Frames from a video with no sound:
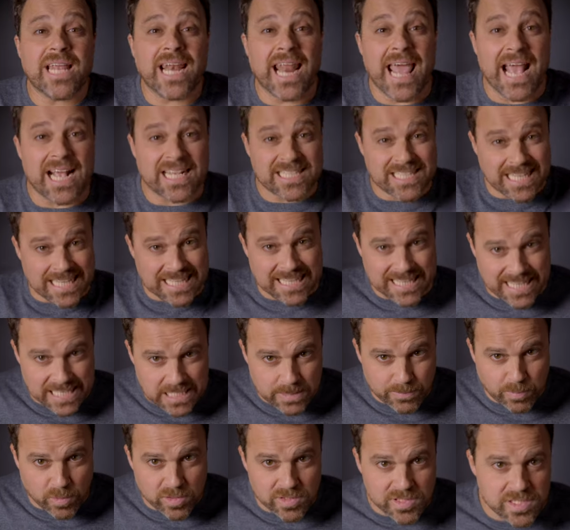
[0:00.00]
the legs in
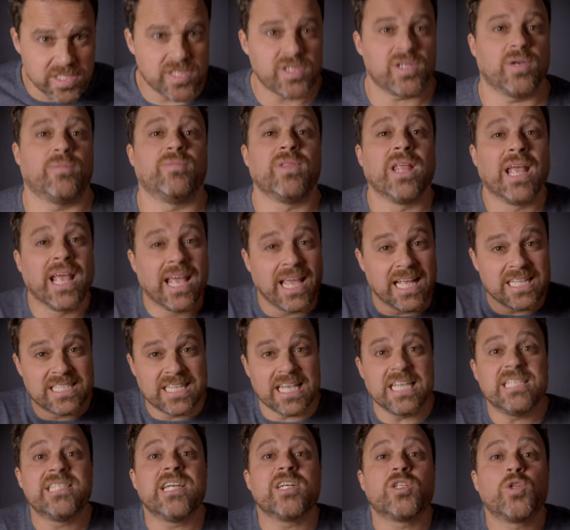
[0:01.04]
this position, it's
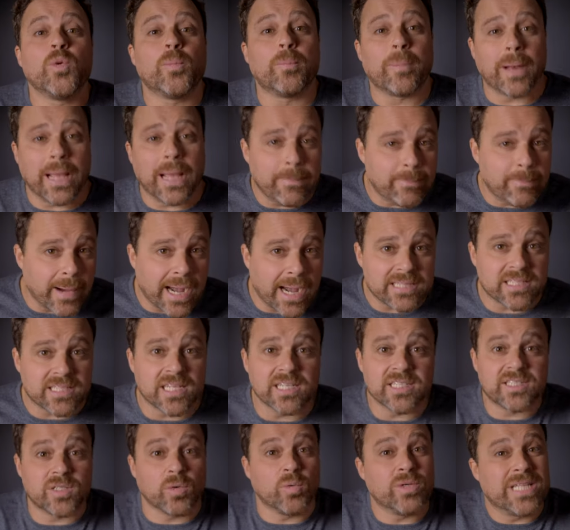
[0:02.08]
easier to play
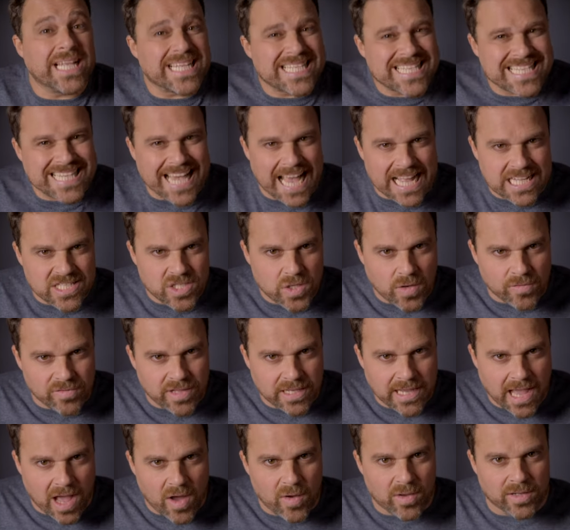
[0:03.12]
patterns with the sides of the
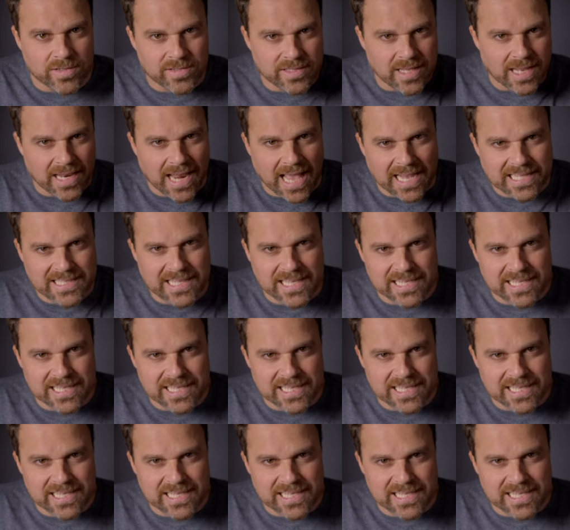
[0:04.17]
cajon, like